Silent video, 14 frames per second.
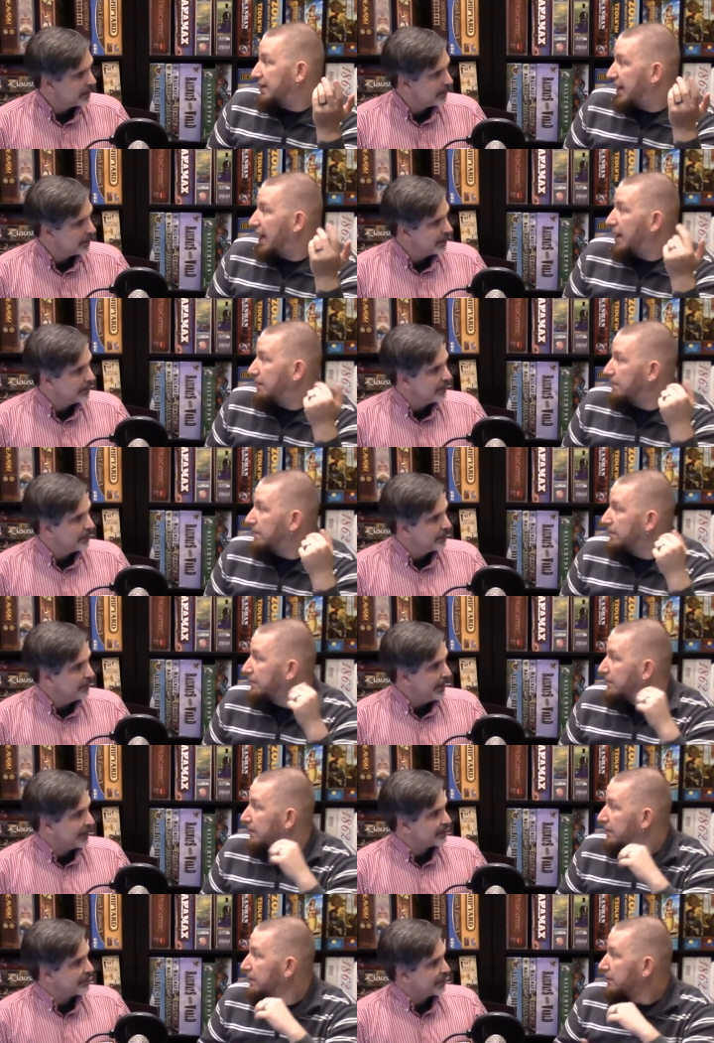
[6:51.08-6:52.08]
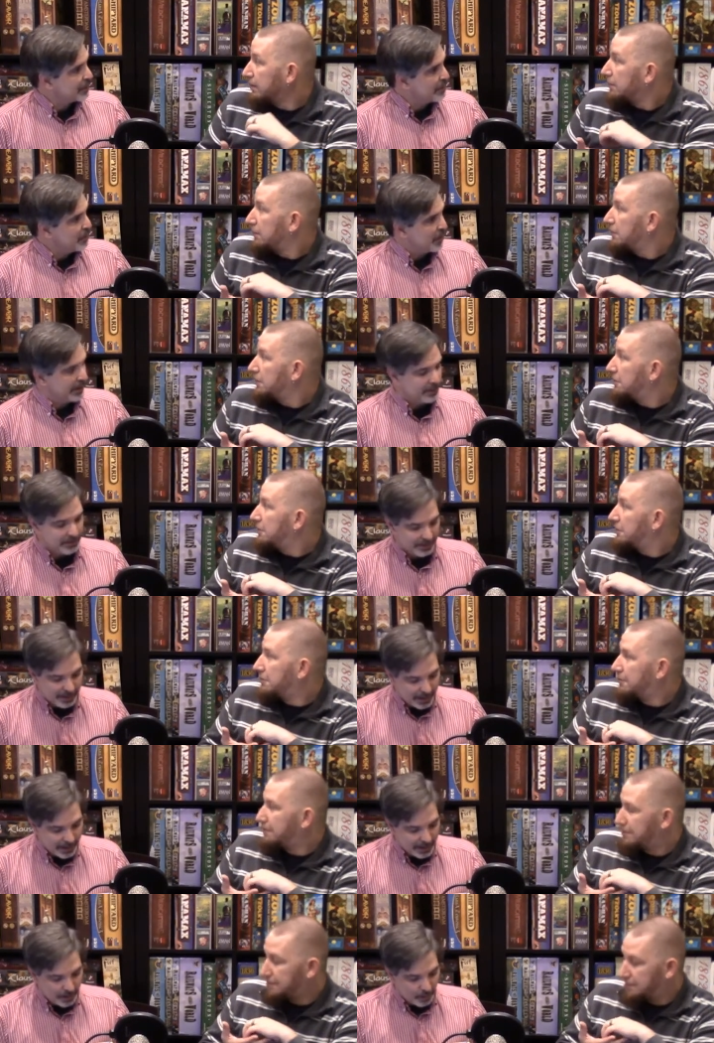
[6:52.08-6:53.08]
Speaker 1: game. Yes, victory points.
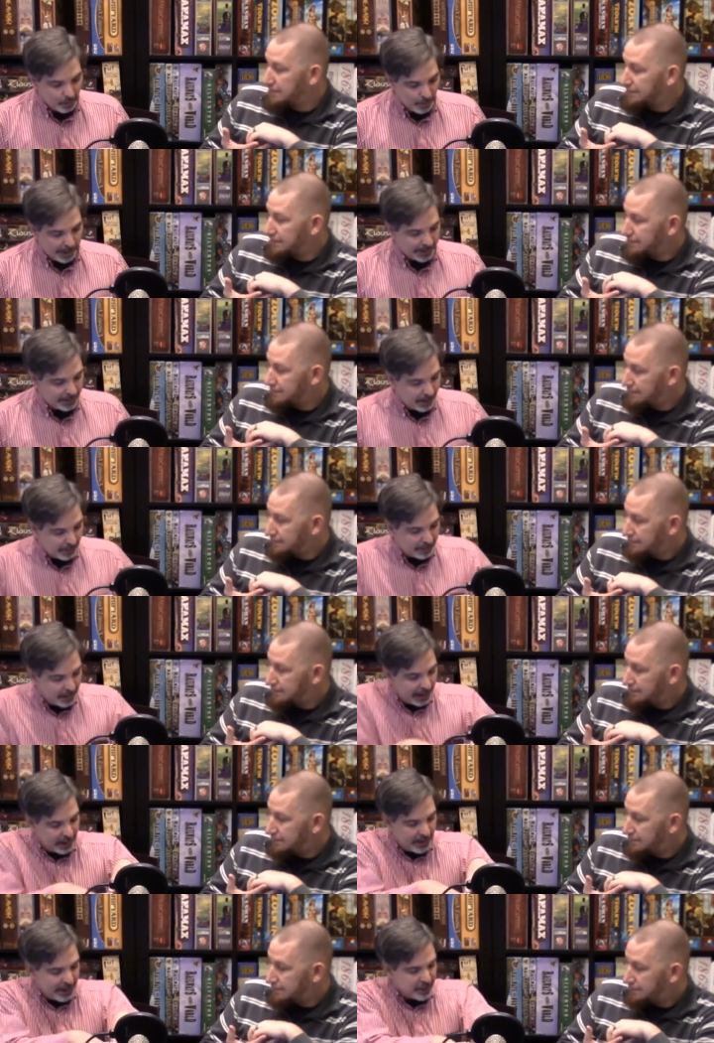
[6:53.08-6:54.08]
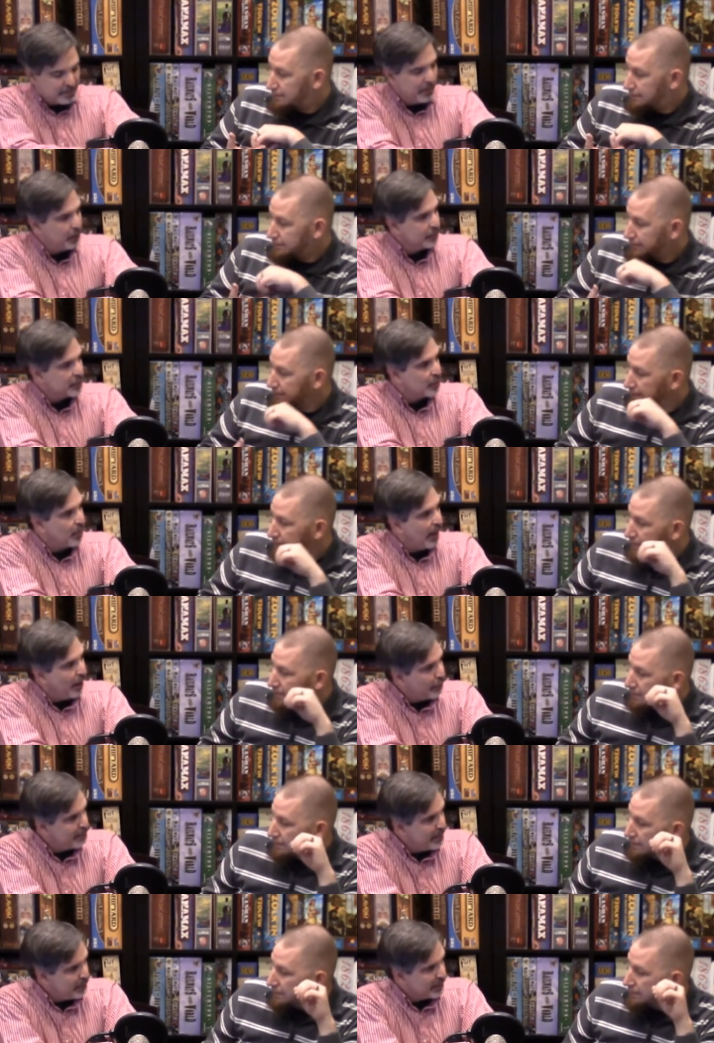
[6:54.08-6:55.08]
When a player has built
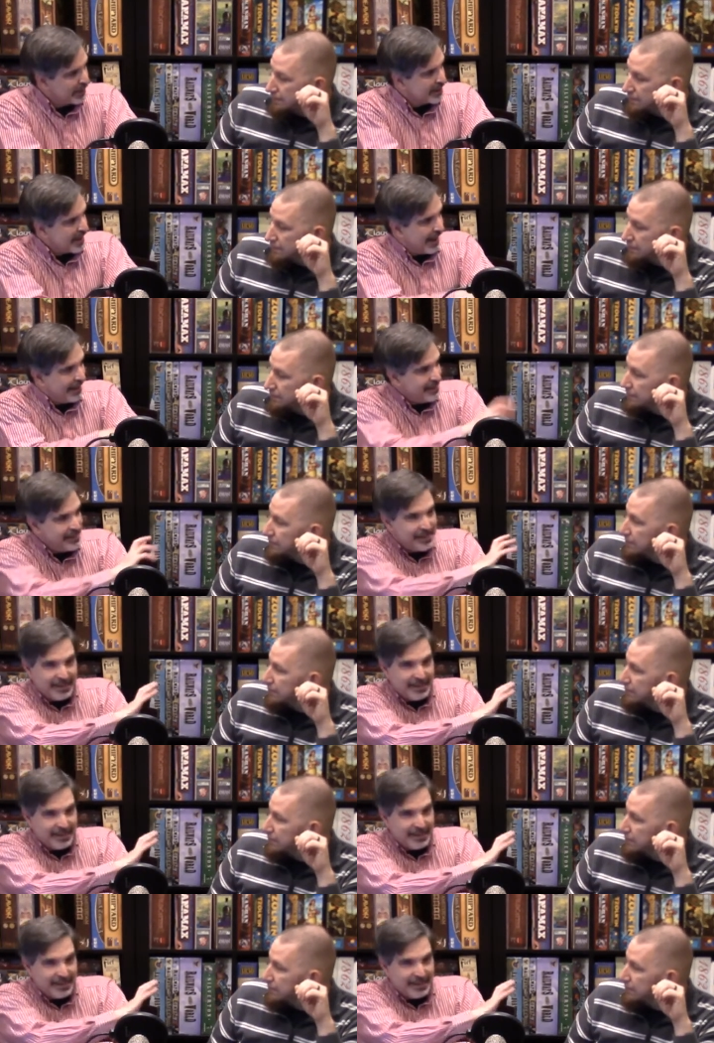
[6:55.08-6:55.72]
12 buildings, i.e.,